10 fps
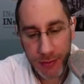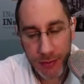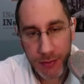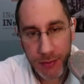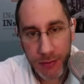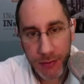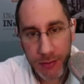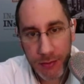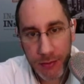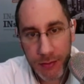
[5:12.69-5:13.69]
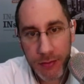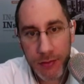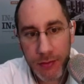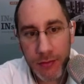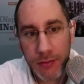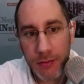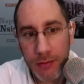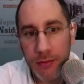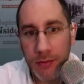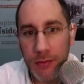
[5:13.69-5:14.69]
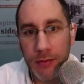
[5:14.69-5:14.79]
(silent)